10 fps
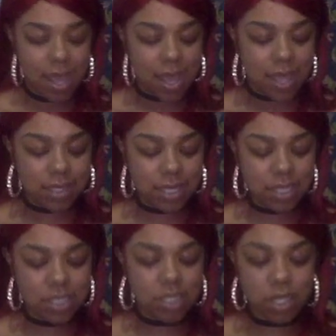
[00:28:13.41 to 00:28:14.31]
It says
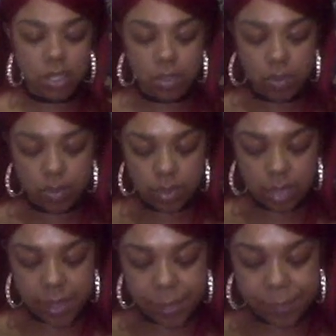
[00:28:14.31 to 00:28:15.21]
just to use,
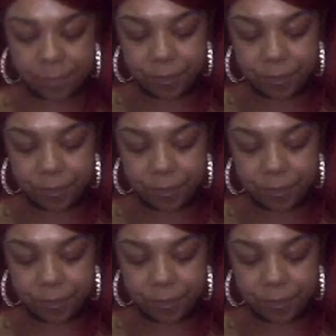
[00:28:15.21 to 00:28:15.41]
um,